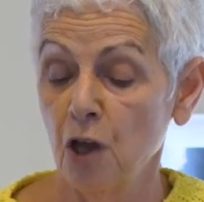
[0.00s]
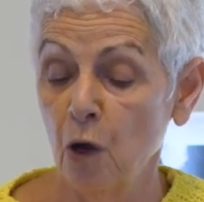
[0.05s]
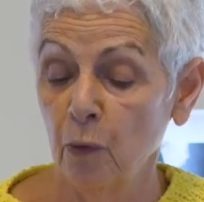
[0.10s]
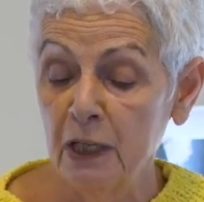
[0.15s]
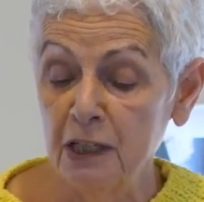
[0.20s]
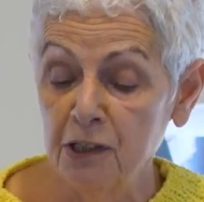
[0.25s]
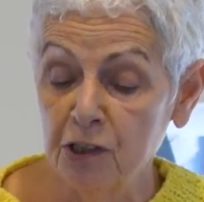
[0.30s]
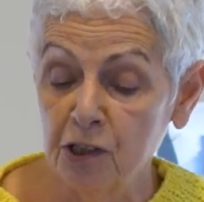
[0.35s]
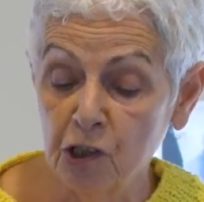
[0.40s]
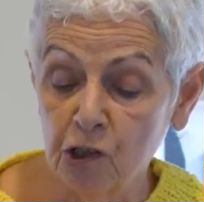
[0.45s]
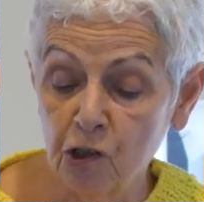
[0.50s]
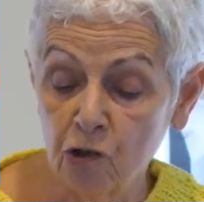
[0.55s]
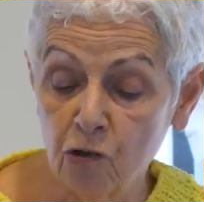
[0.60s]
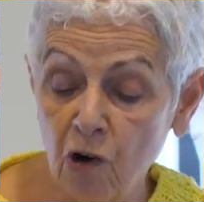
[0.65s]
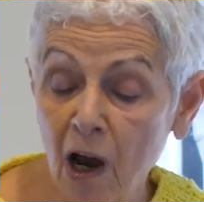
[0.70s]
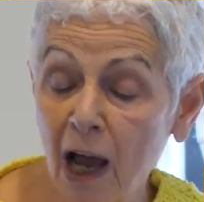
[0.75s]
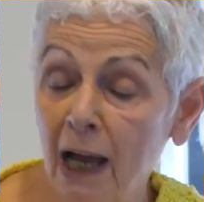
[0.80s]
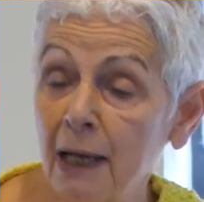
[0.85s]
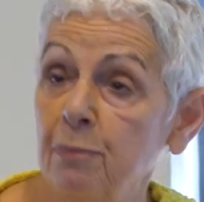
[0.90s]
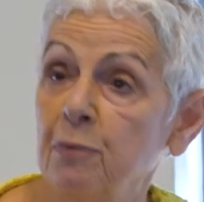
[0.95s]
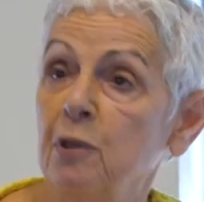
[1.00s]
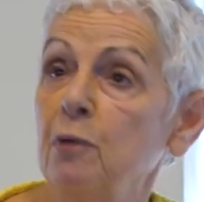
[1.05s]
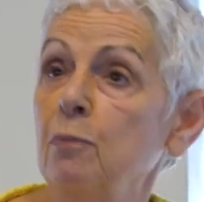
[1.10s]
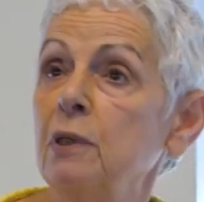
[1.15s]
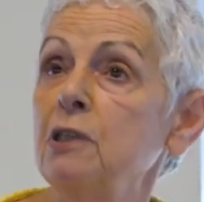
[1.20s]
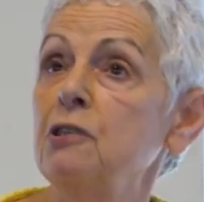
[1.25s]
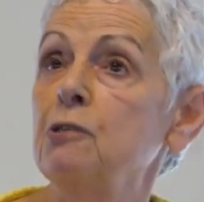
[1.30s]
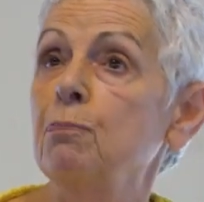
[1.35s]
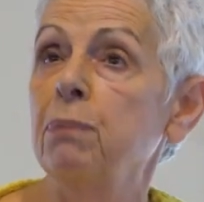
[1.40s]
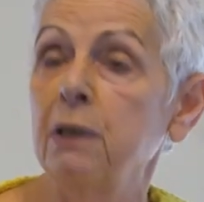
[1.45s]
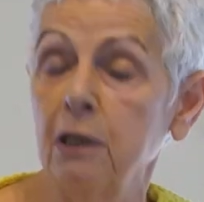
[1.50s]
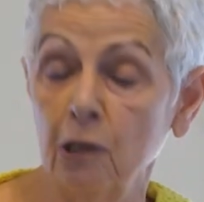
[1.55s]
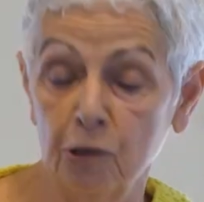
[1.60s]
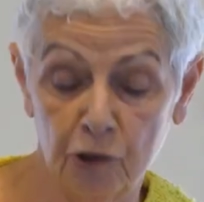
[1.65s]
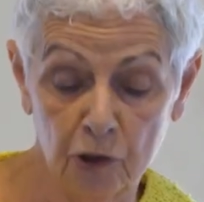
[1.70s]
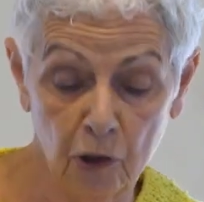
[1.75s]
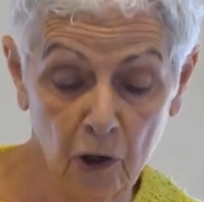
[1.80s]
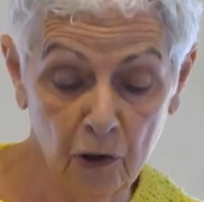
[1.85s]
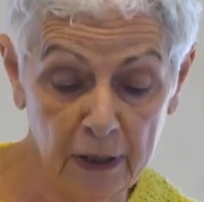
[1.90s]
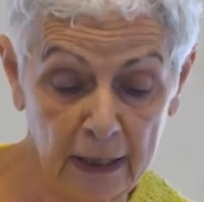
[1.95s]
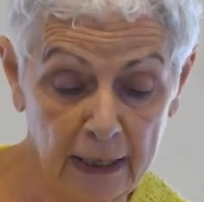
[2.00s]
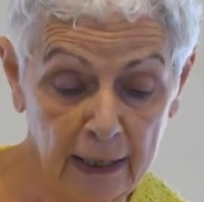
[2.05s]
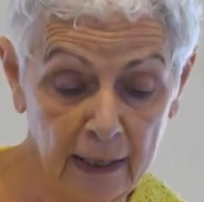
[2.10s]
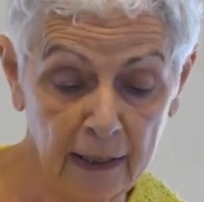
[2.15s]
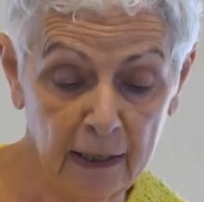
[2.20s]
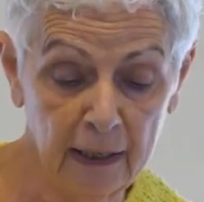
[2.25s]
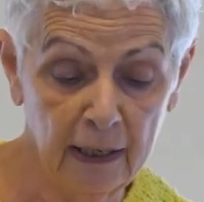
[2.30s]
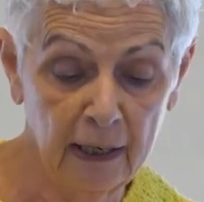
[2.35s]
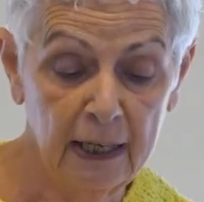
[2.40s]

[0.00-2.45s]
Though he described them as Platonic,